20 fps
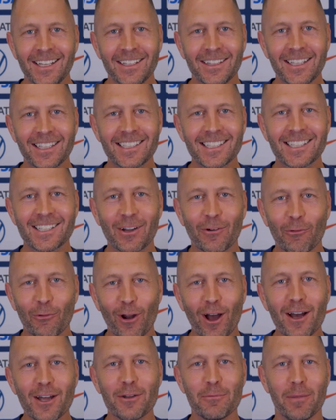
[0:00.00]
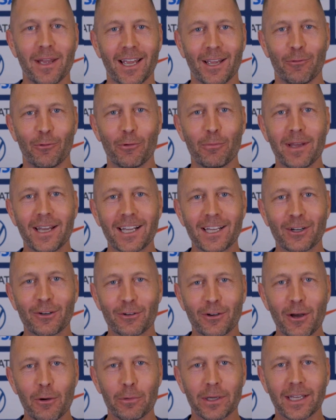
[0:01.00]
This is a run, man. We're making a
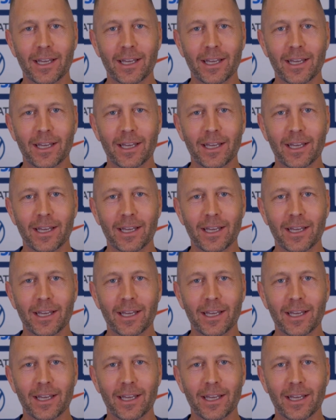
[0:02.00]
run.